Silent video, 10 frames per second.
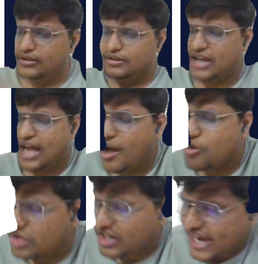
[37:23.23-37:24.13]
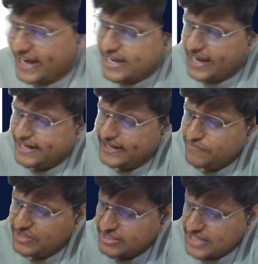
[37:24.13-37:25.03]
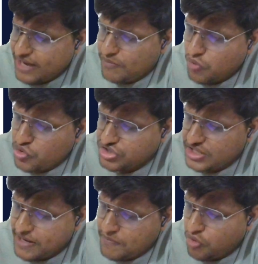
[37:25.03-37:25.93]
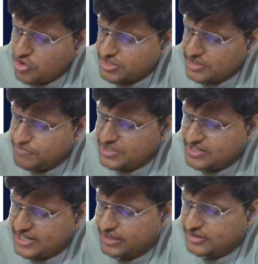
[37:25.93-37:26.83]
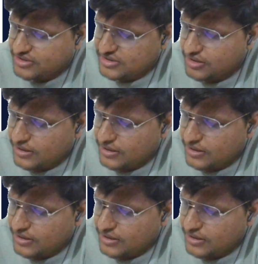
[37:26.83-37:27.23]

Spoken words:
Now the ride hailing, which is our most important business.